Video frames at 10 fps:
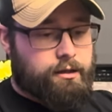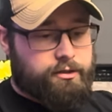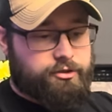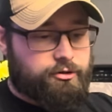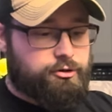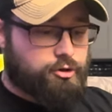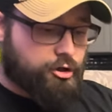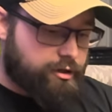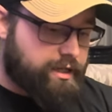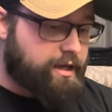so you
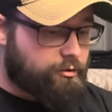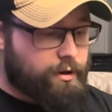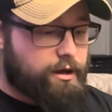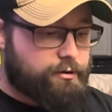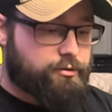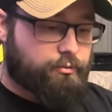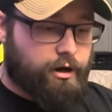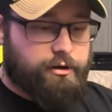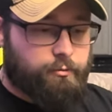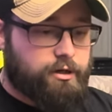could get away with
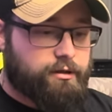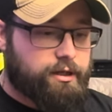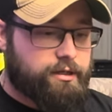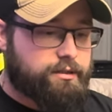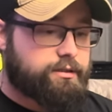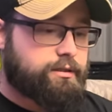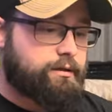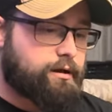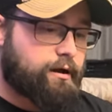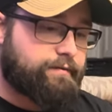running one of these.
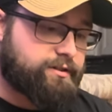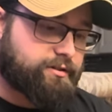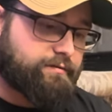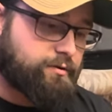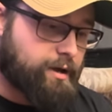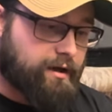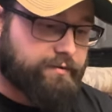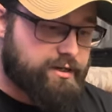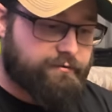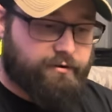Obviously, if you have a
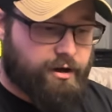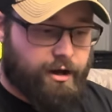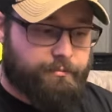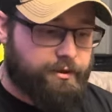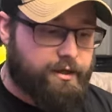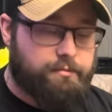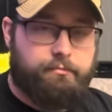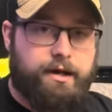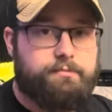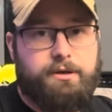different optic, it
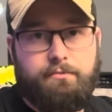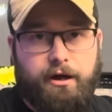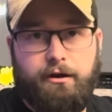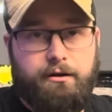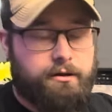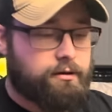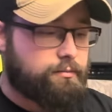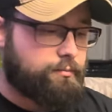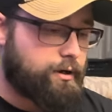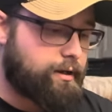might be better,
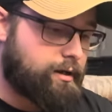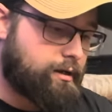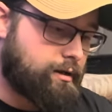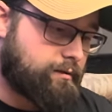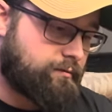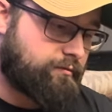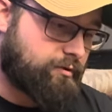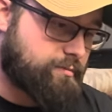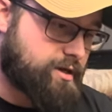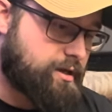but for
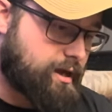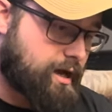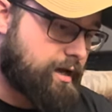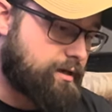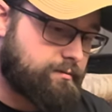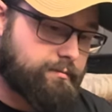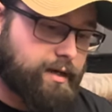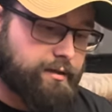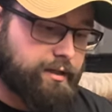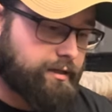me, I
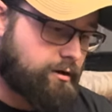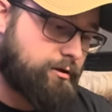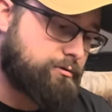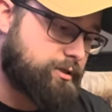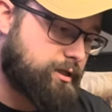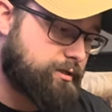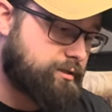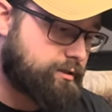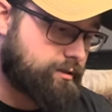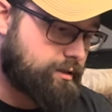like
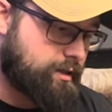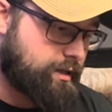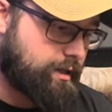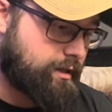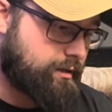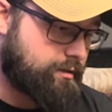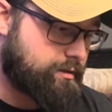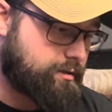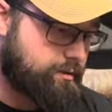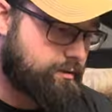Holosuns, and
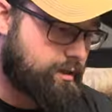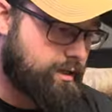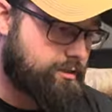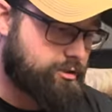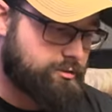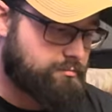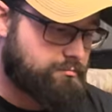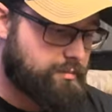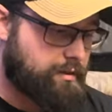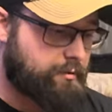
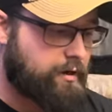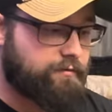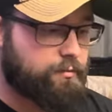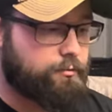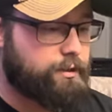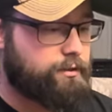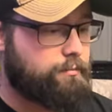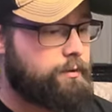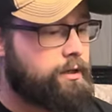I'm comfortable with them.